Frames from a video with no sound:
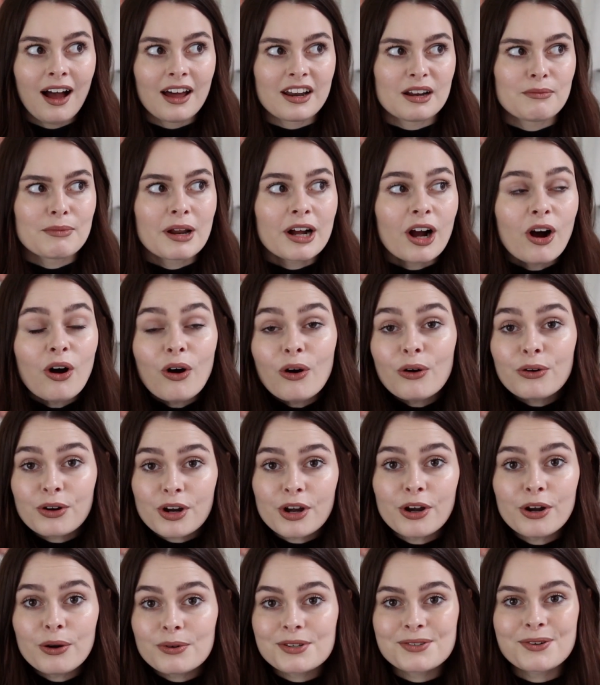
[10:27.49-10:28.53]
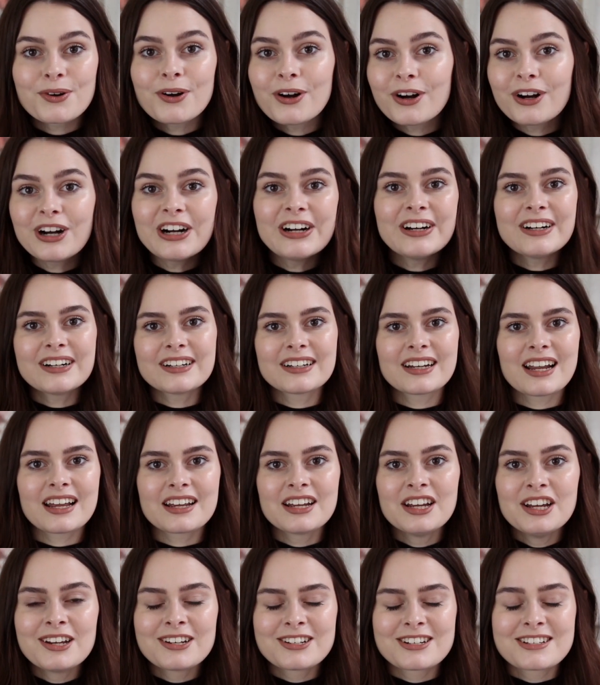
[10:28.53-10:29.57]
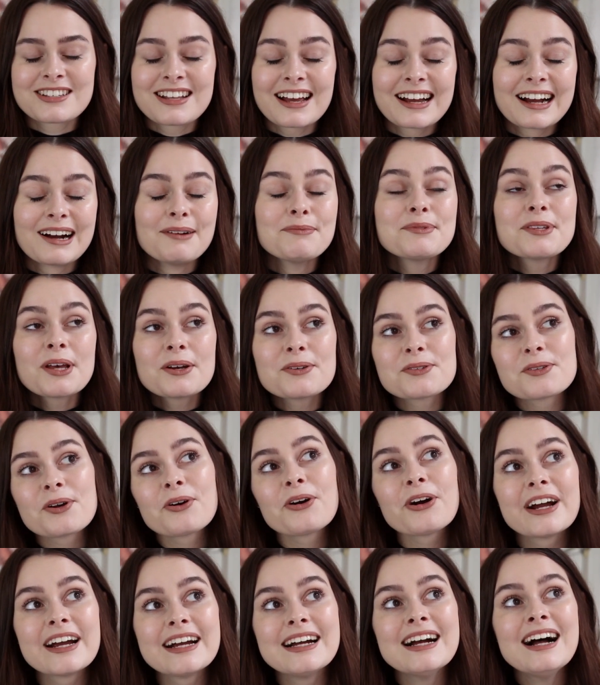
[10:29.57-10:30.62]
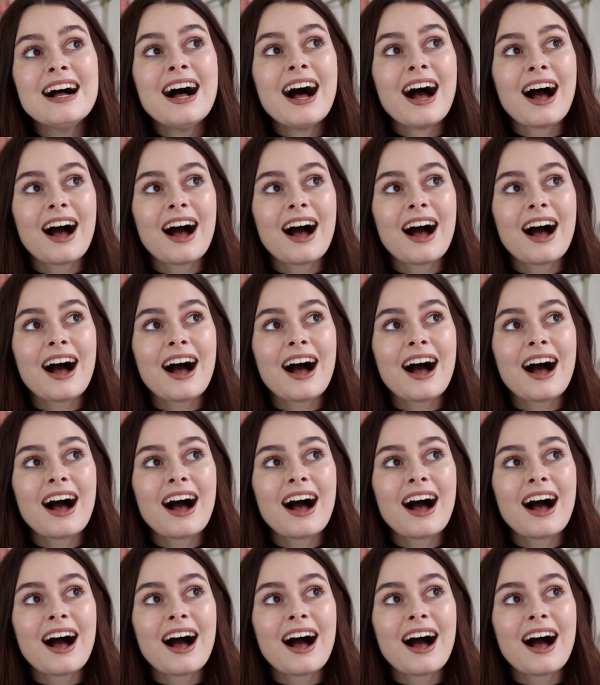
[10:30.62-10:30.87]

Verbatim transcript: And I'm like, "Oh no, what's wrong?" She's like, "I'm so sorry.